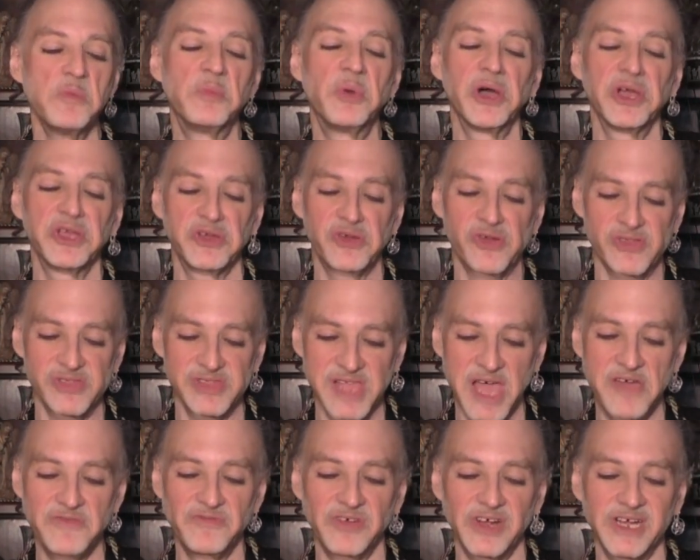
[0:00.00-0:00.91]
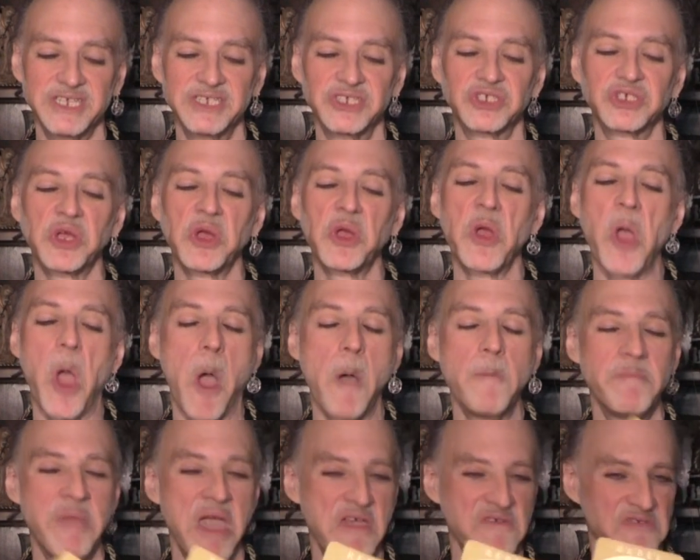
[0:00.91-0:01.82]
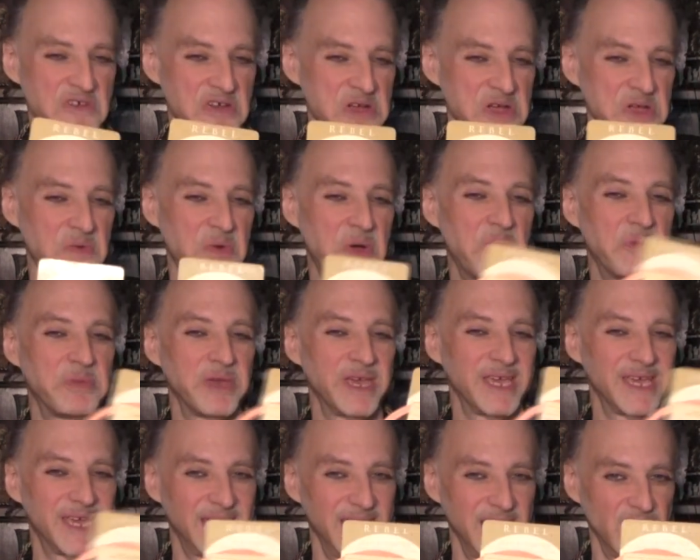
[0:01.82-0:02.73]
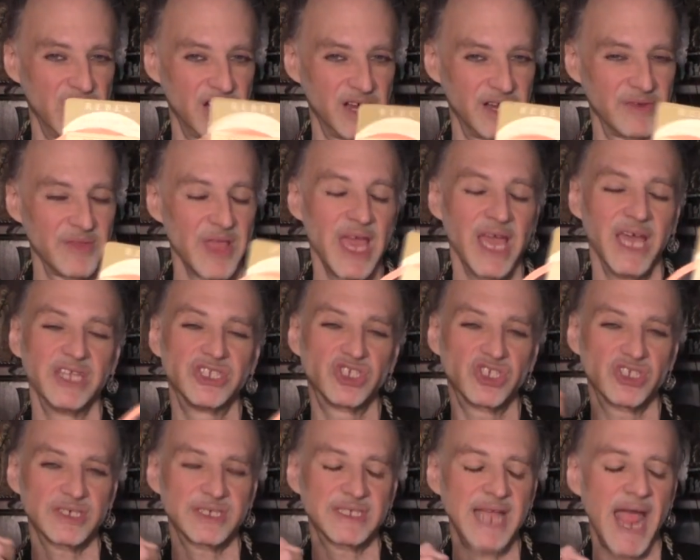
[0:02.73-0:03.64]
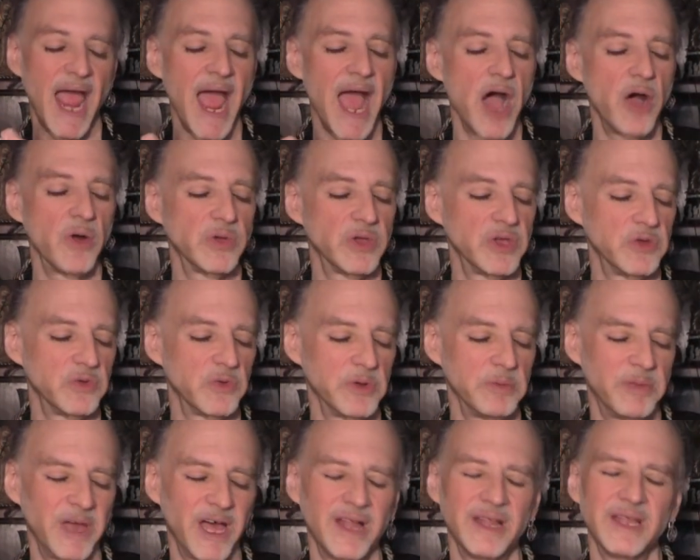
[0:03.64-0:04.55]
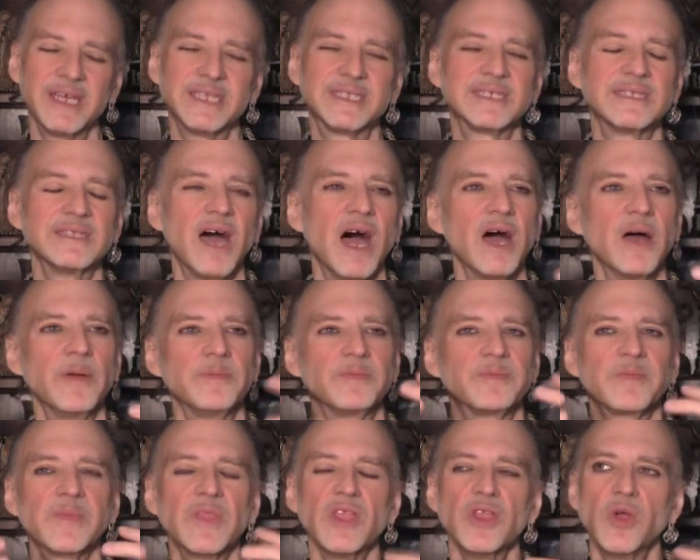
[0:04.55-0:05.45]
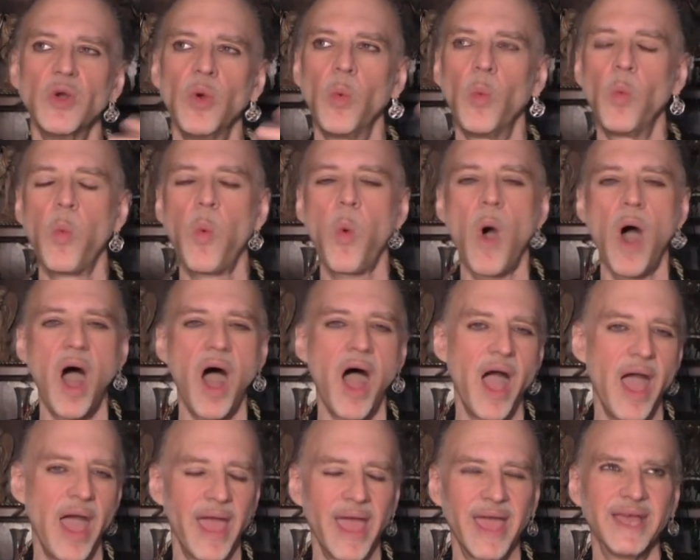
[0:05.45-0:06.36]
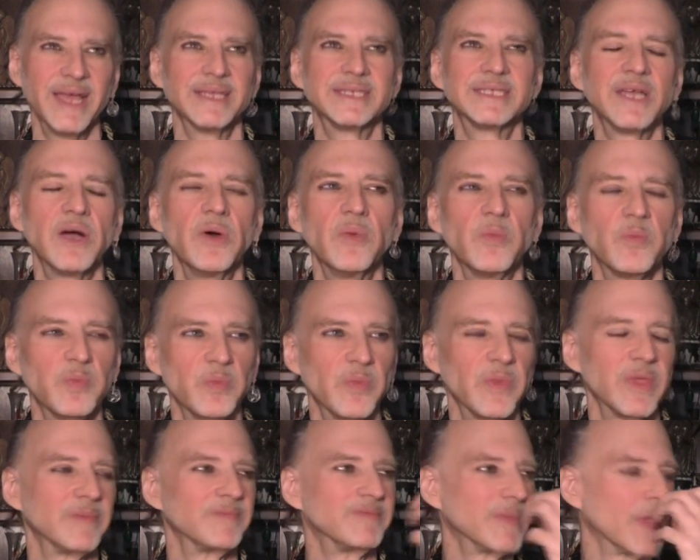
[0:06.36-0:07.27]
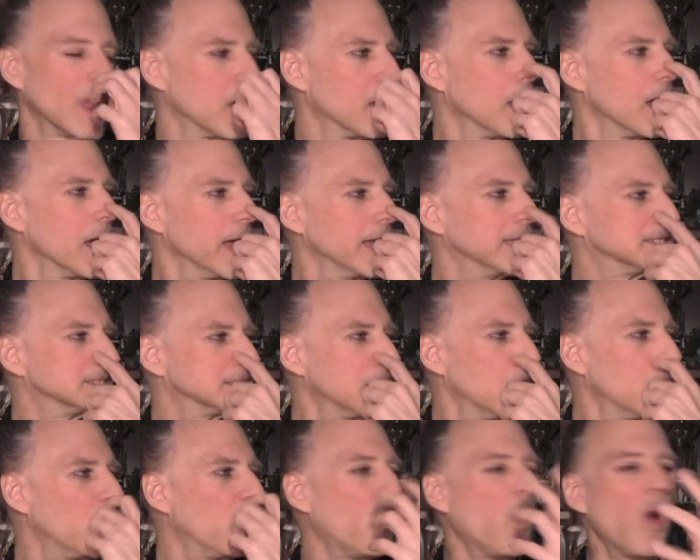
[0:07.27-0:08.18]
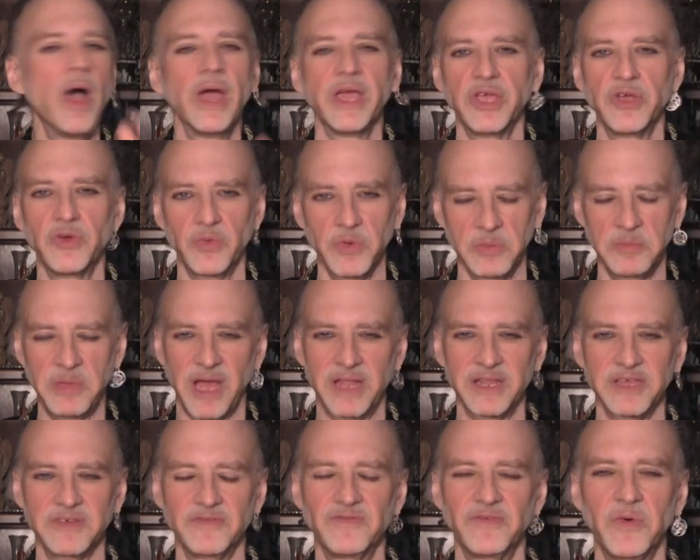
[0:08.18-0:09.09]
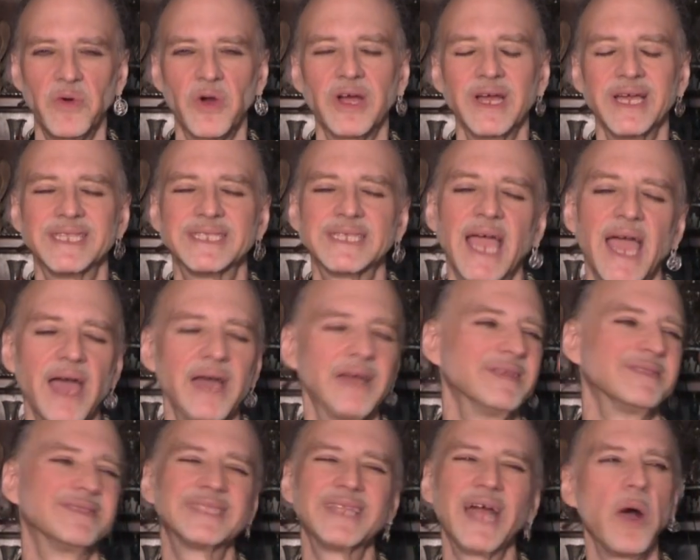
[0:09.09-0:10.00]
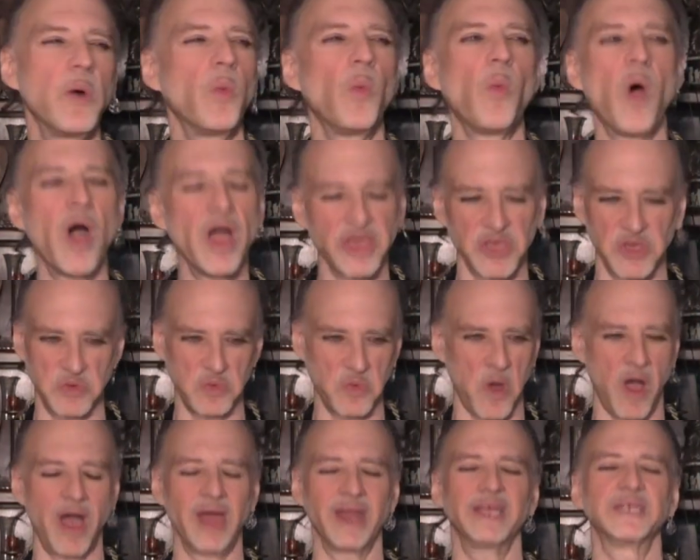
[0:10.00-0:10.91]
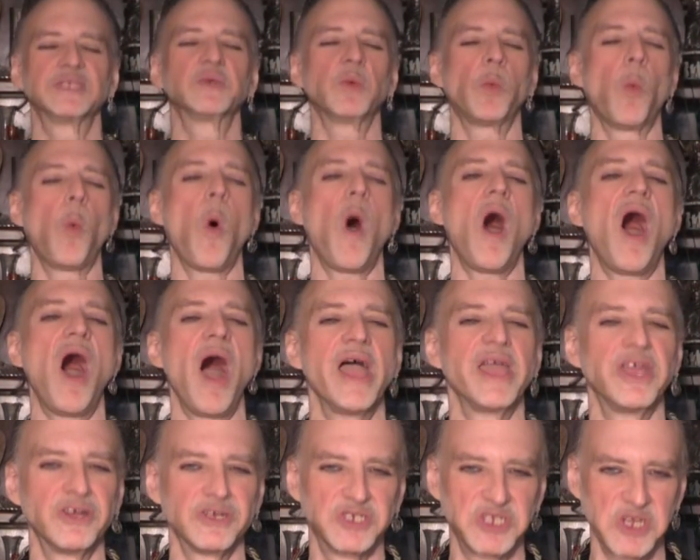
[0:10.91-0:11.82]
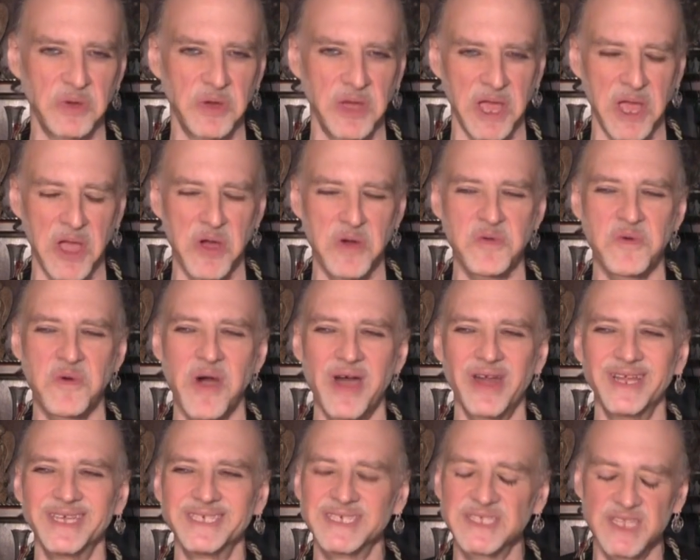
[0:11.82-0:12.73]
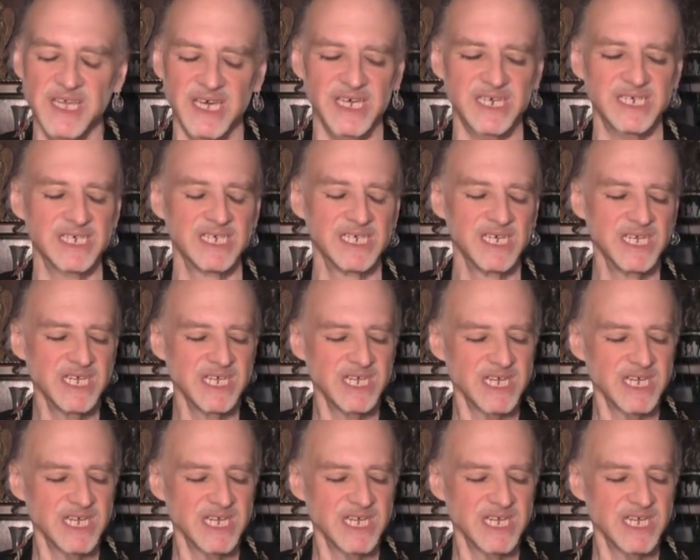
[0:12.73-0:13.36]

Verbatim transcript: but your leverage may very well be here. It's just how you rebel. It's not why it's not it's not what you're rebelling for. It's it's not what you want. It's why you're doing it. What is the